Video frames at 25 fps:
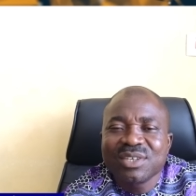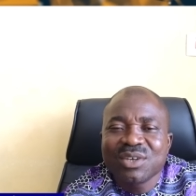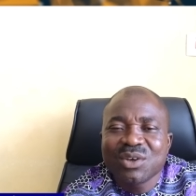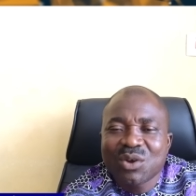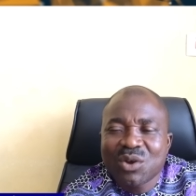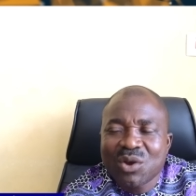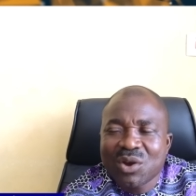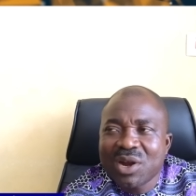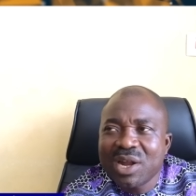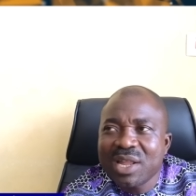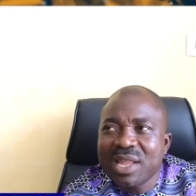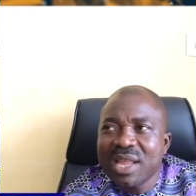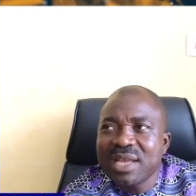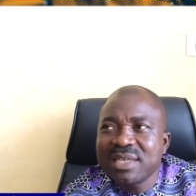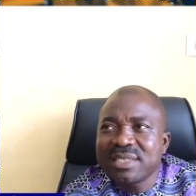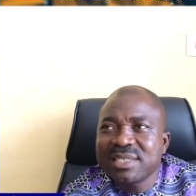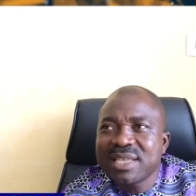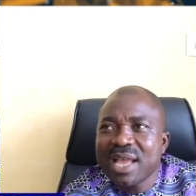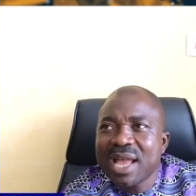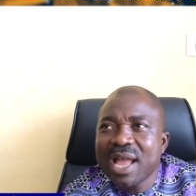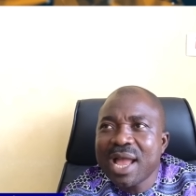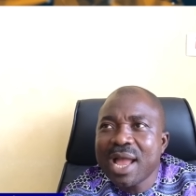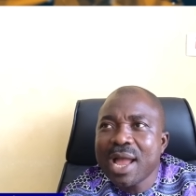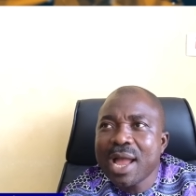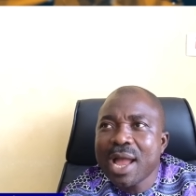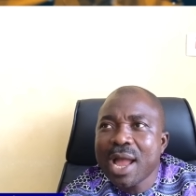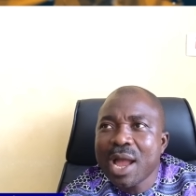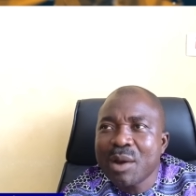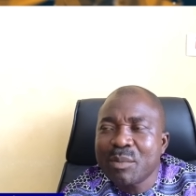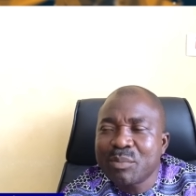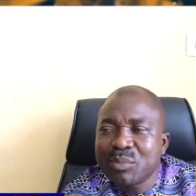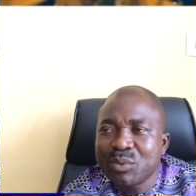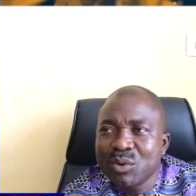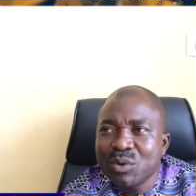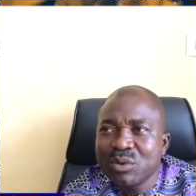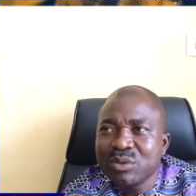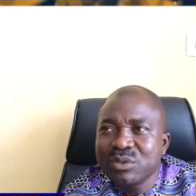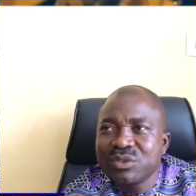organizer
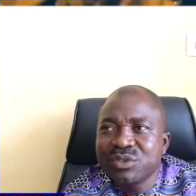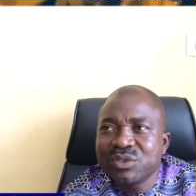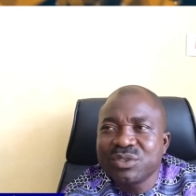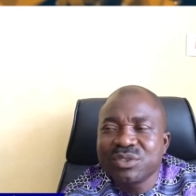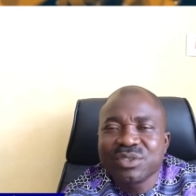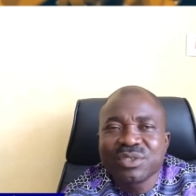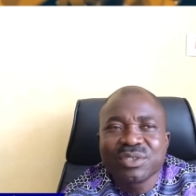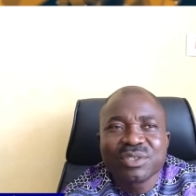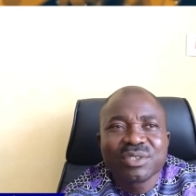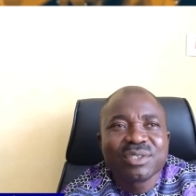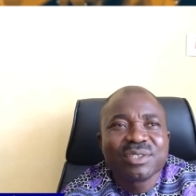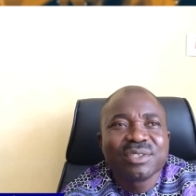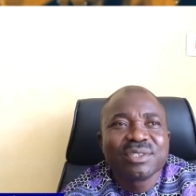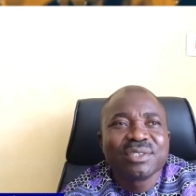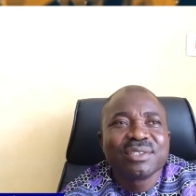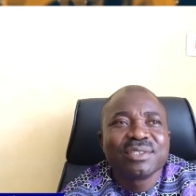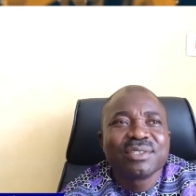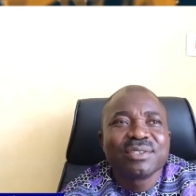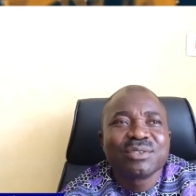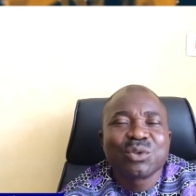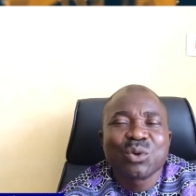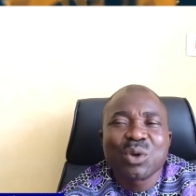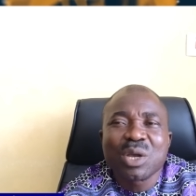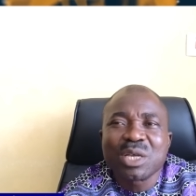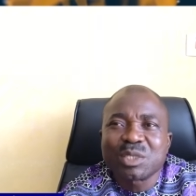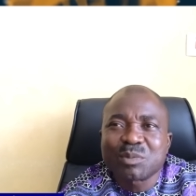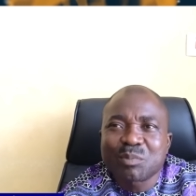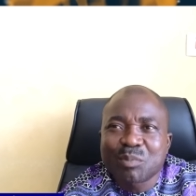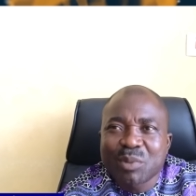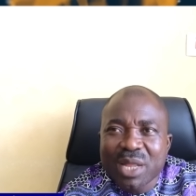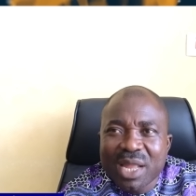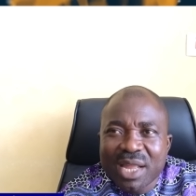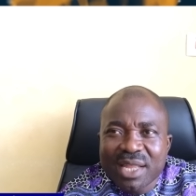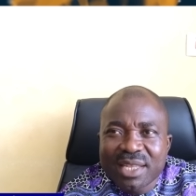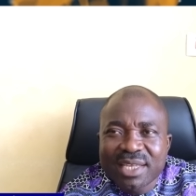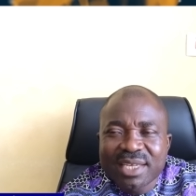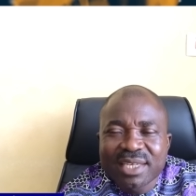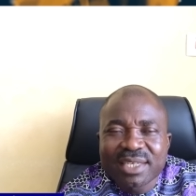approach to
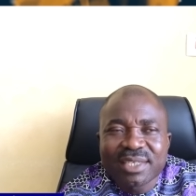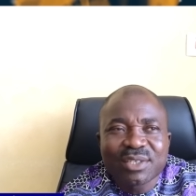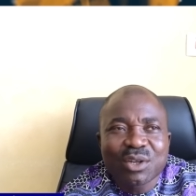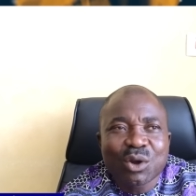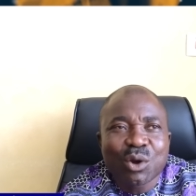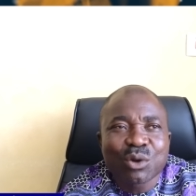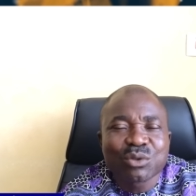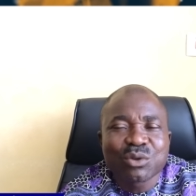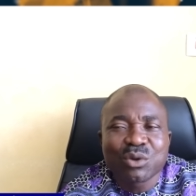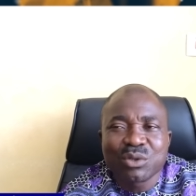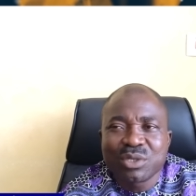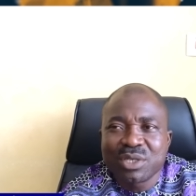explaining or to